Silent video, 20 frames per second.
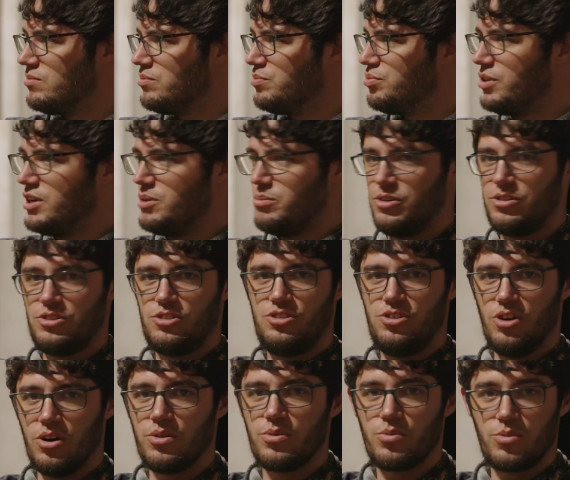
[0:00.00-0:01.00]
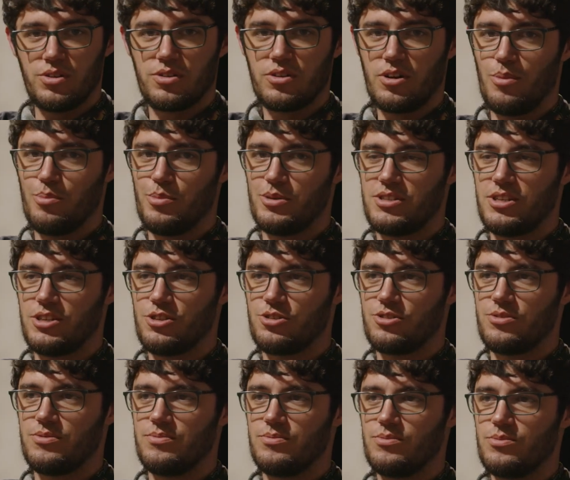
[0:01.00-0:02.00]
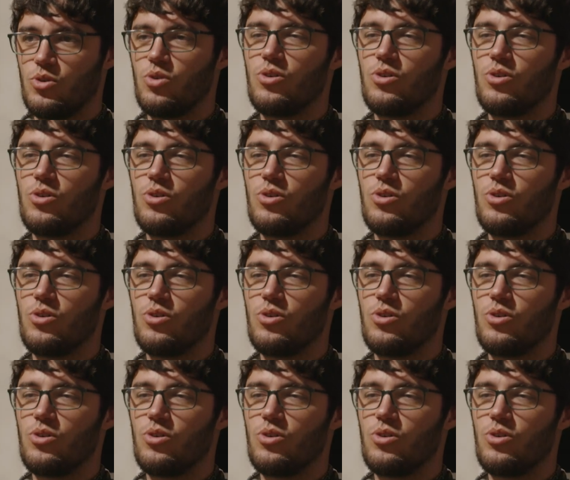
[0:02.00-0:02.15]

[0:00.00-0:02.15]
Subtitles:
pretty much done with competition,